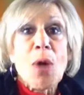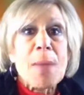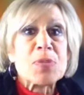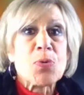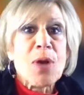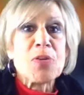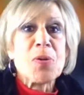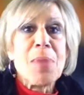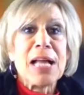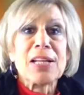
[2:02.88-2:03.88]
wrapped
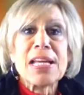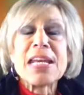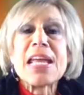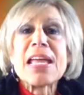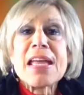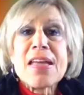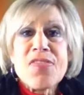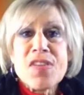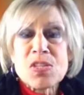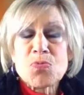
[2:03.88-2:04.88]
around a melon,
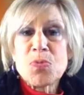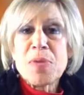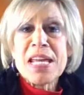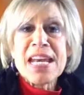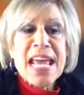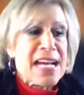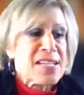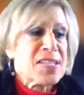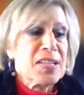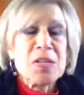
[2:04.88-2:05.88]
this would be an
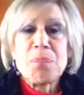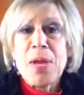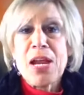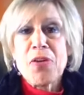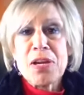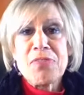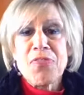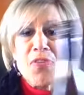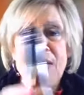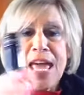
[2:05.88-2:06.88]
excellent pairing
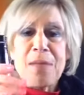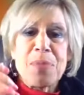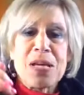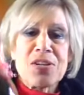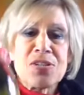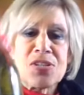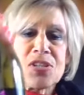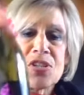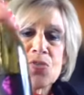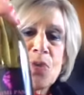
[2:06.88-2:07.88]
for that,
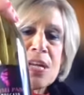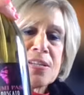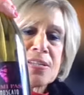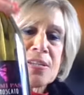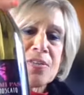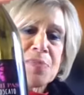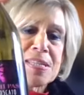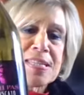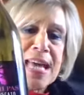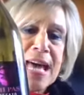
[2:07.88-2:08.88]
because the sweetness of the
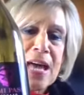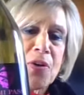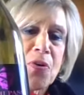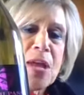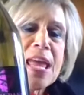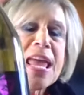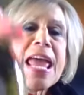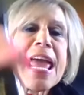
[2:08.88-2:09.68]
Moscato